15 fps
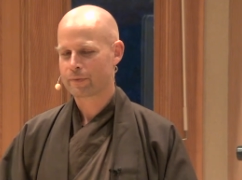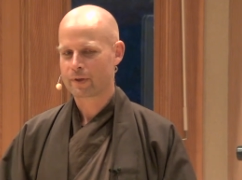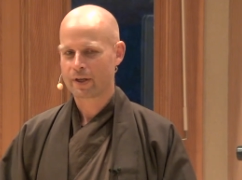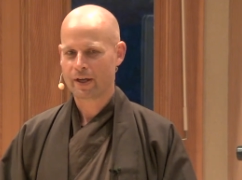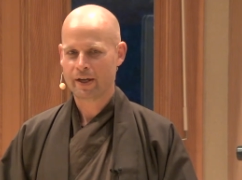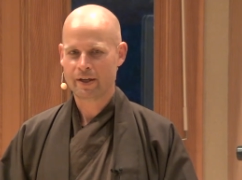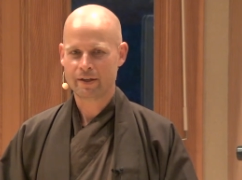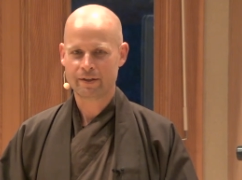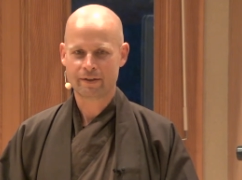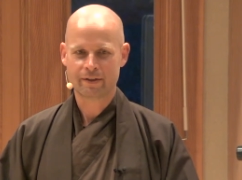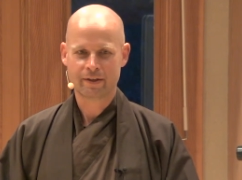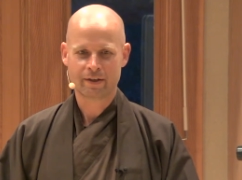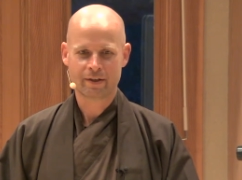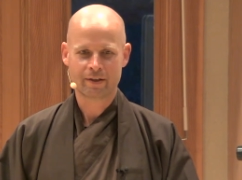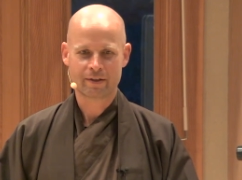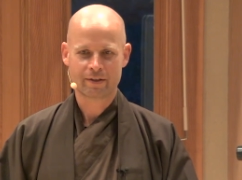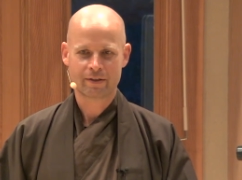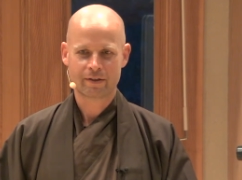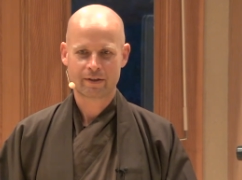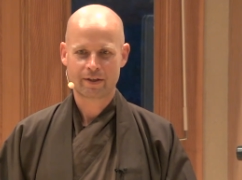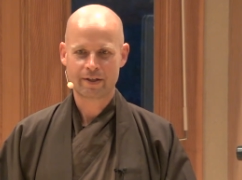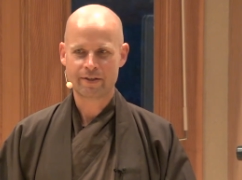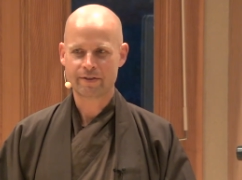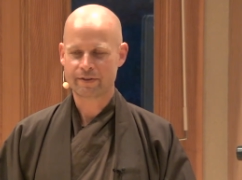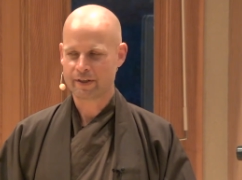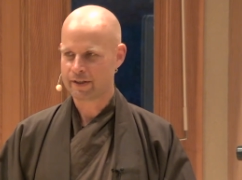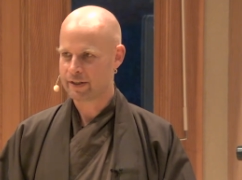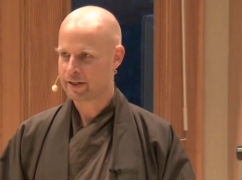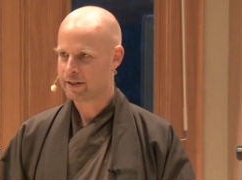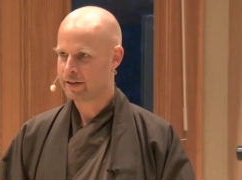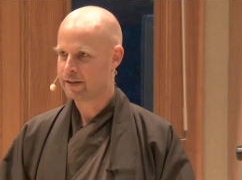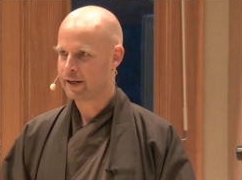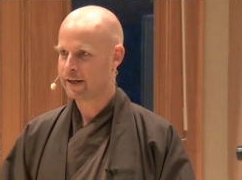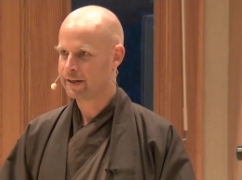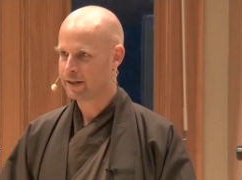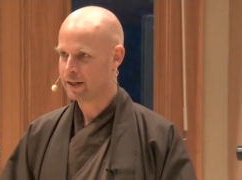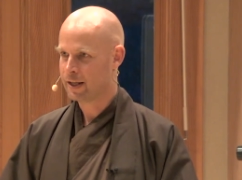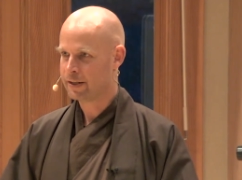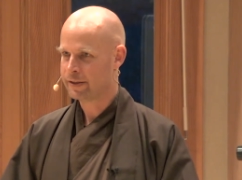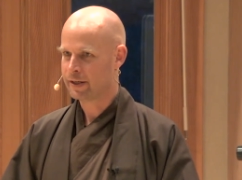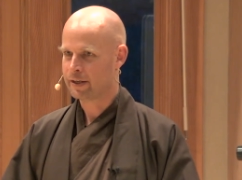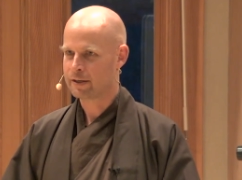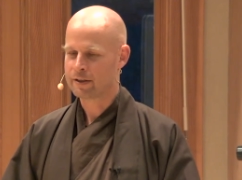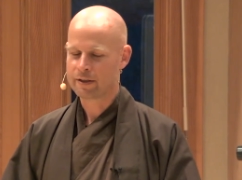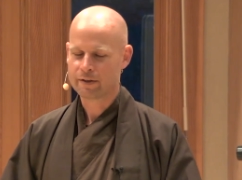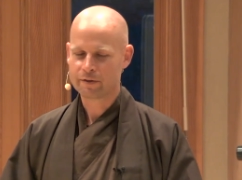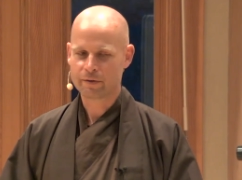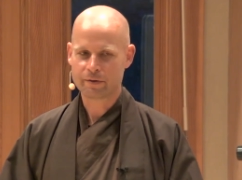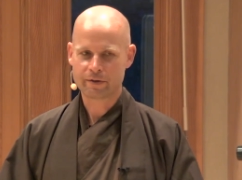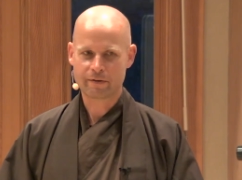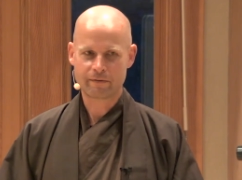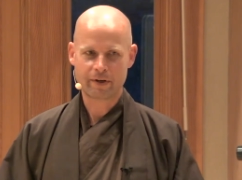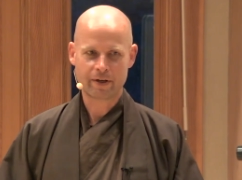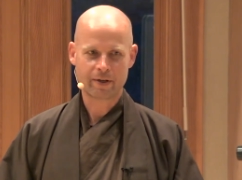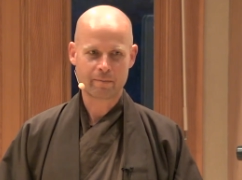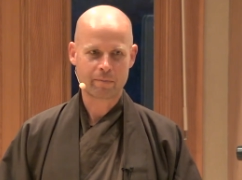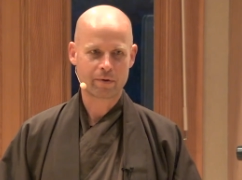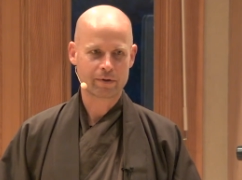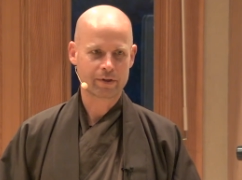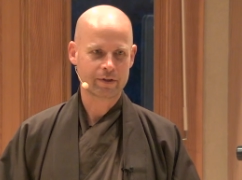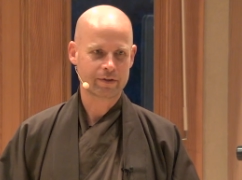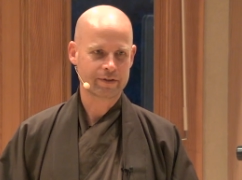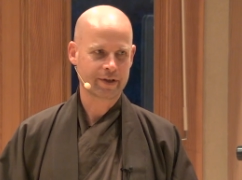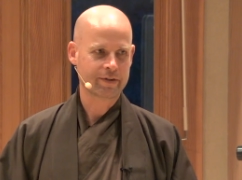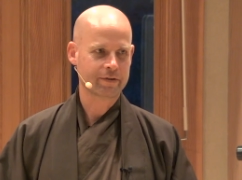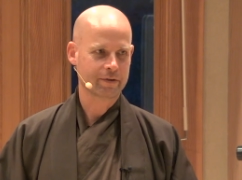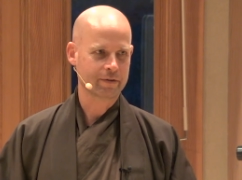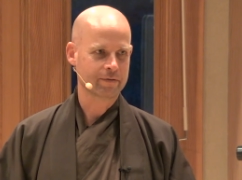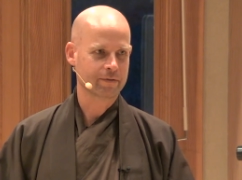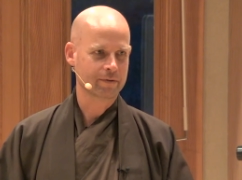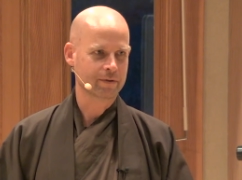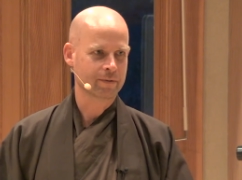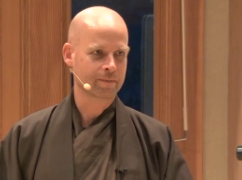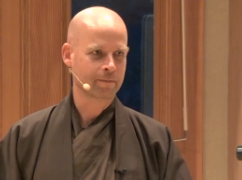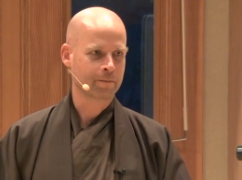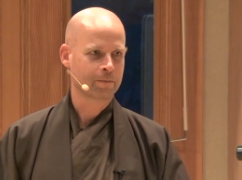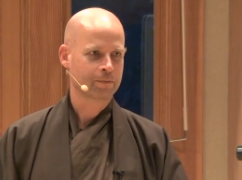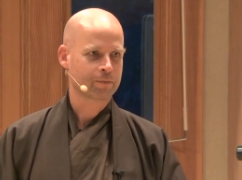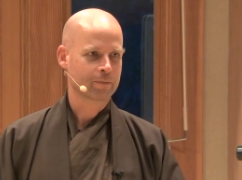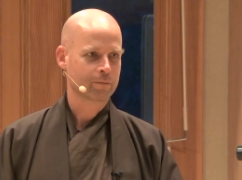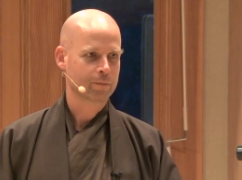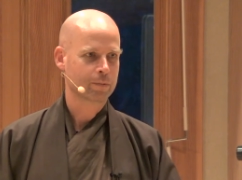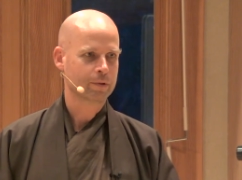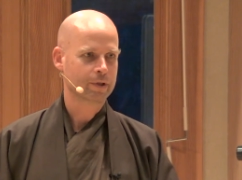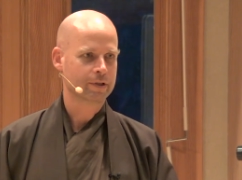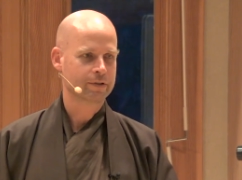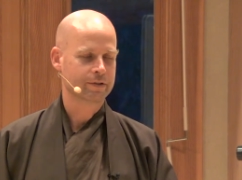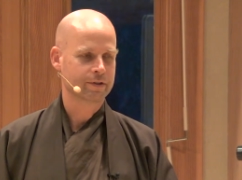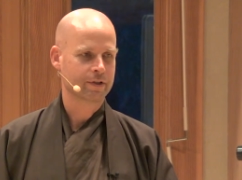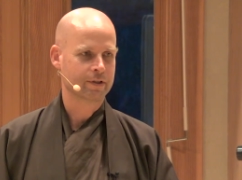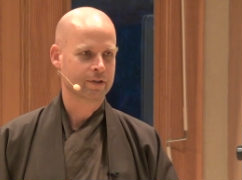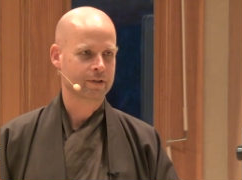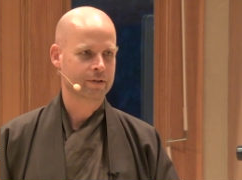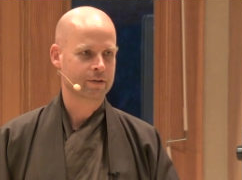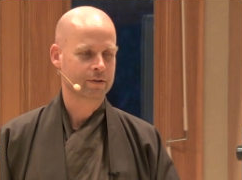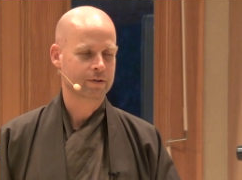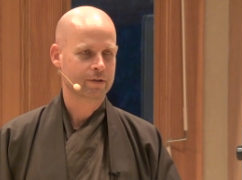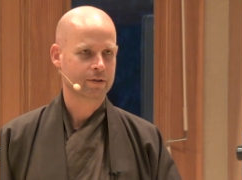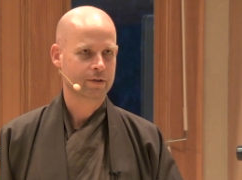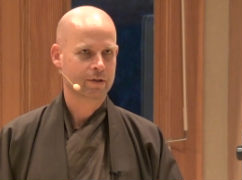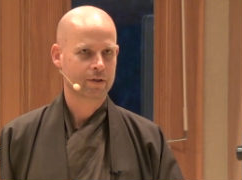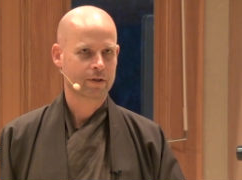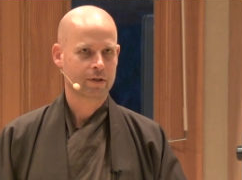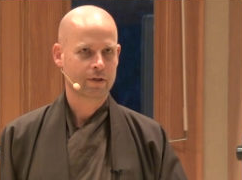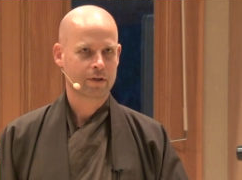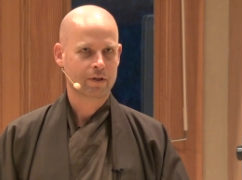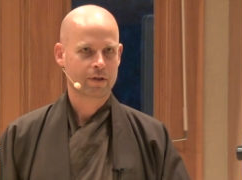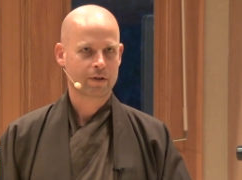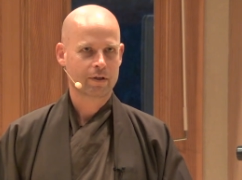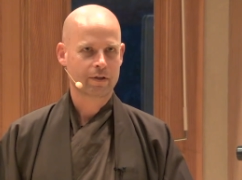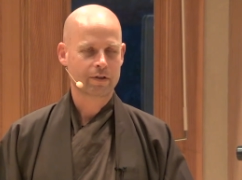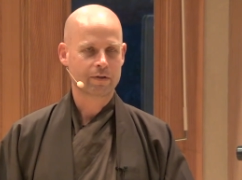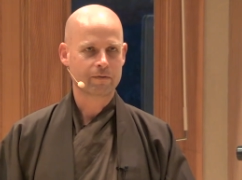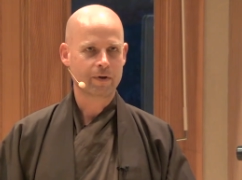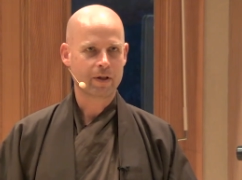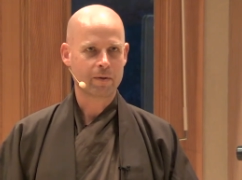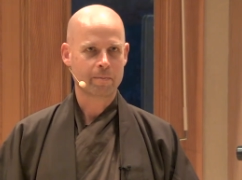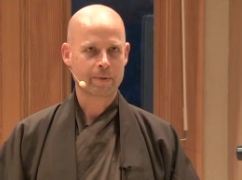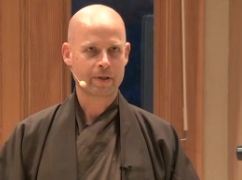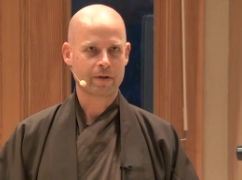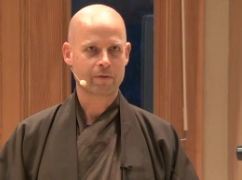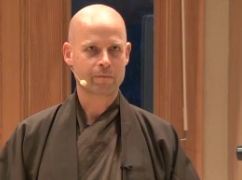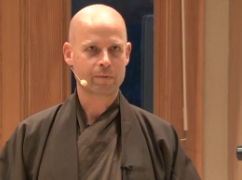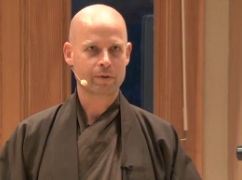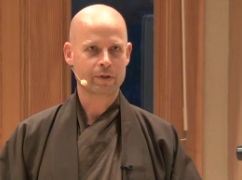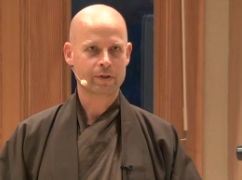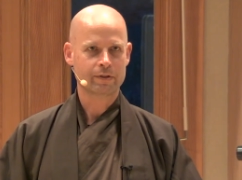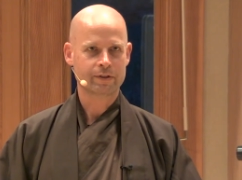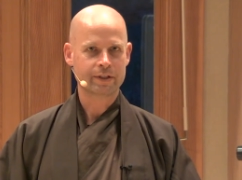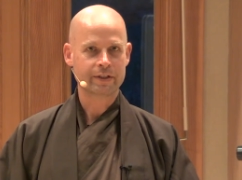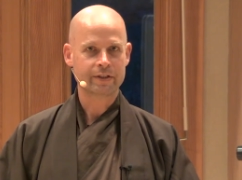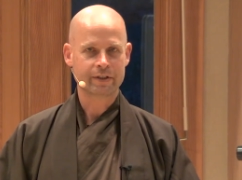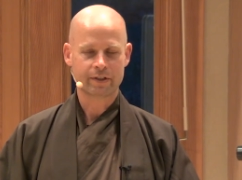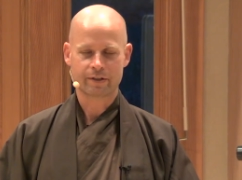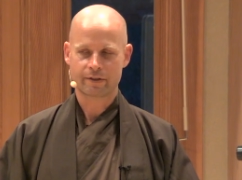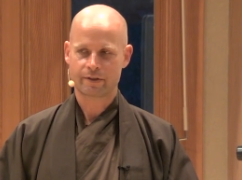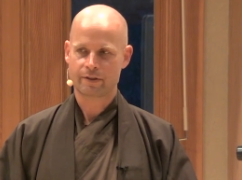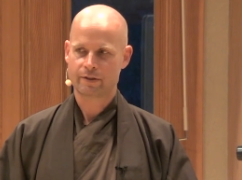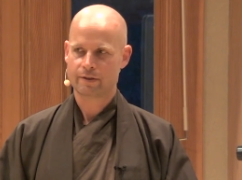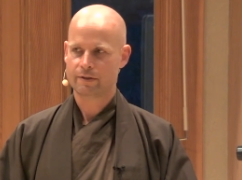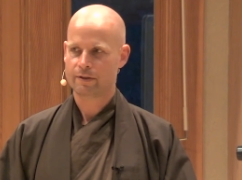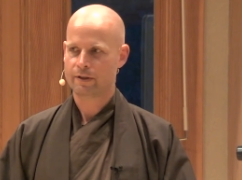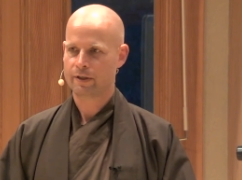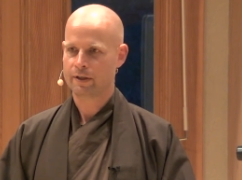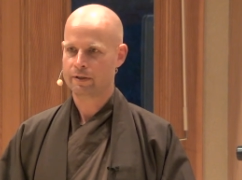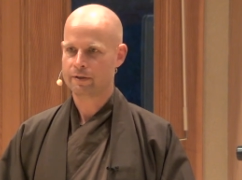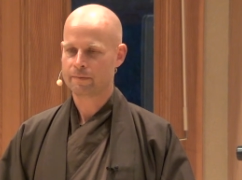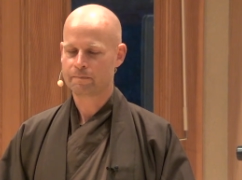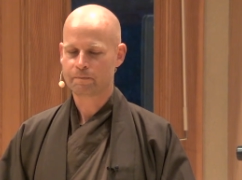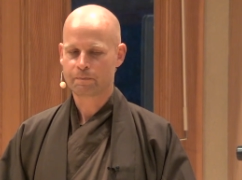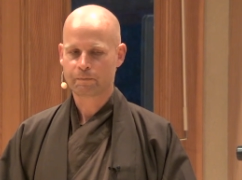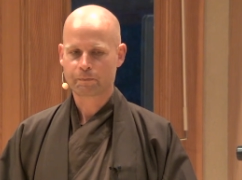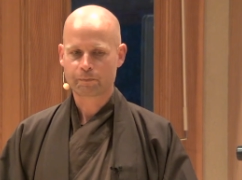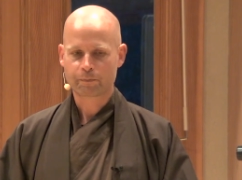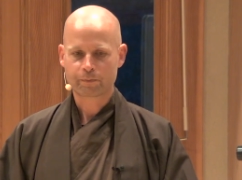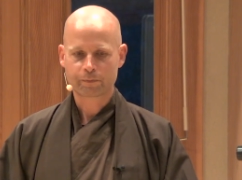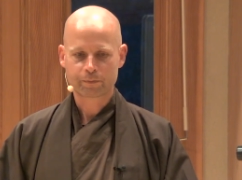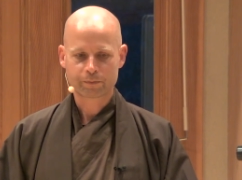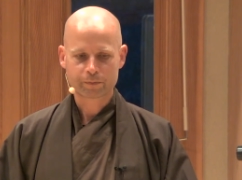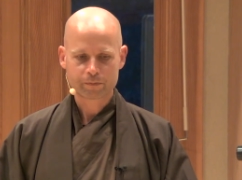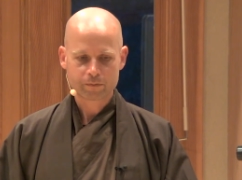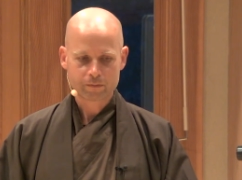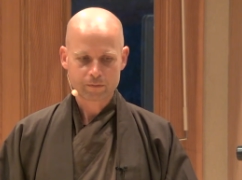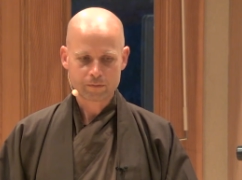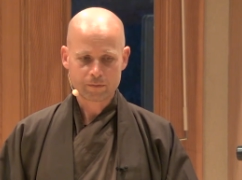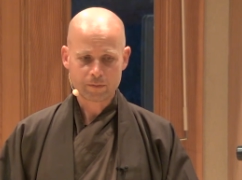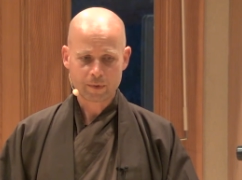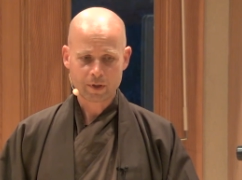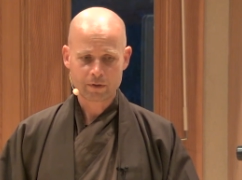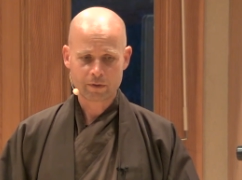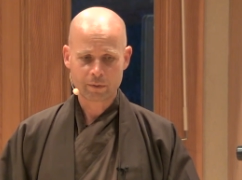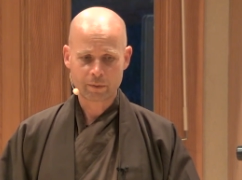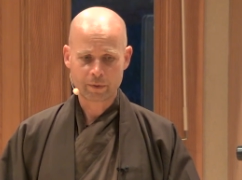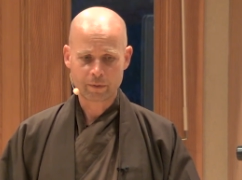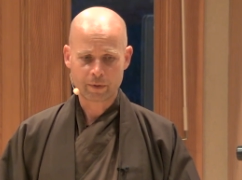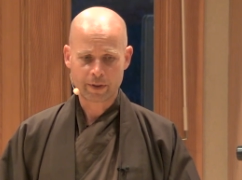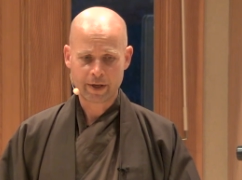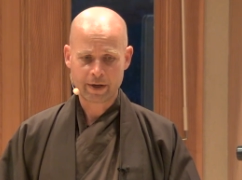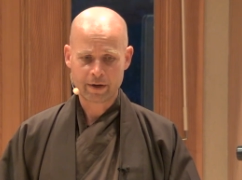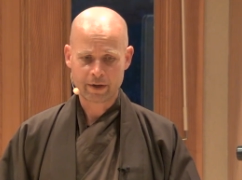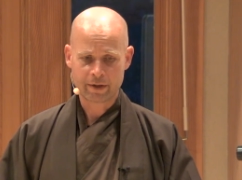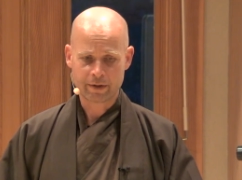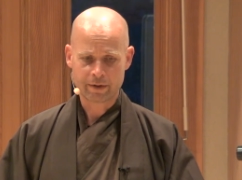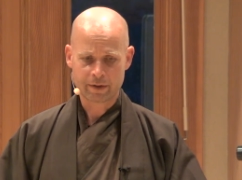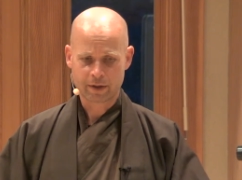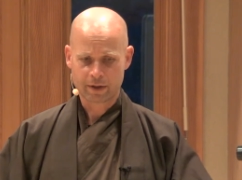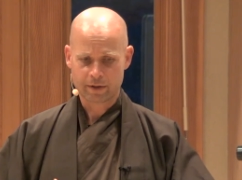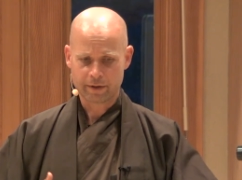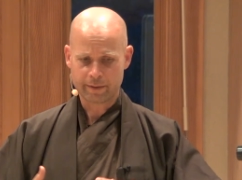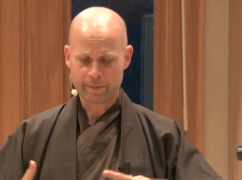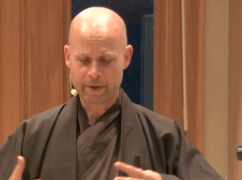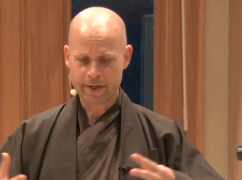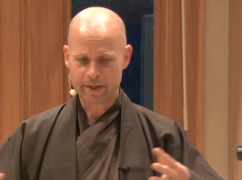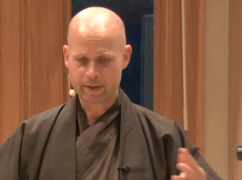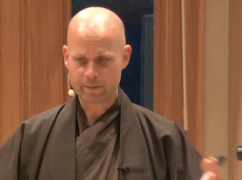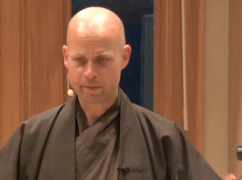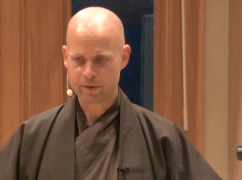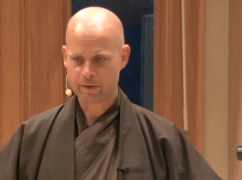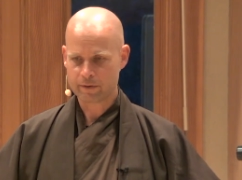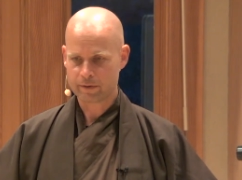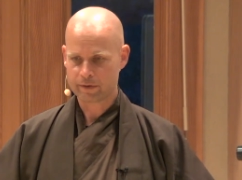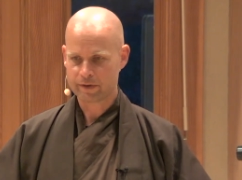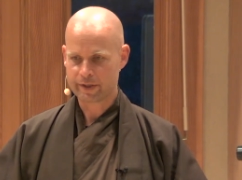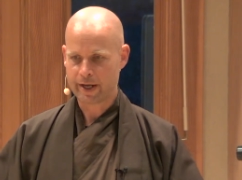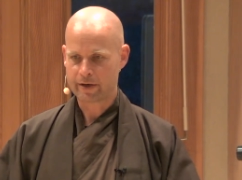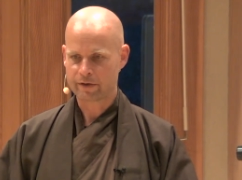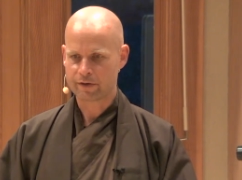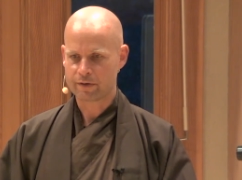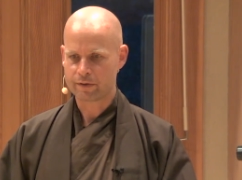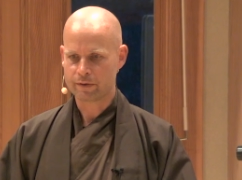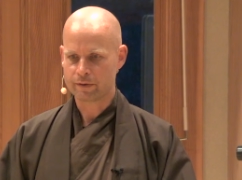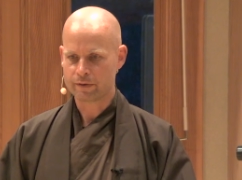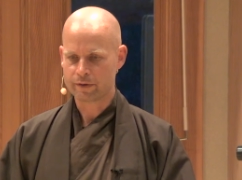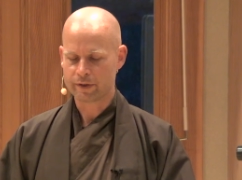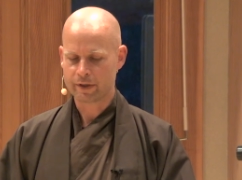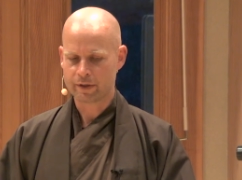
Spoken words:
And he studied at Nalanda. So it's a very important center for Buddhist, the development of Buddhist teachings. And so we were there, and there are many beautiful statues.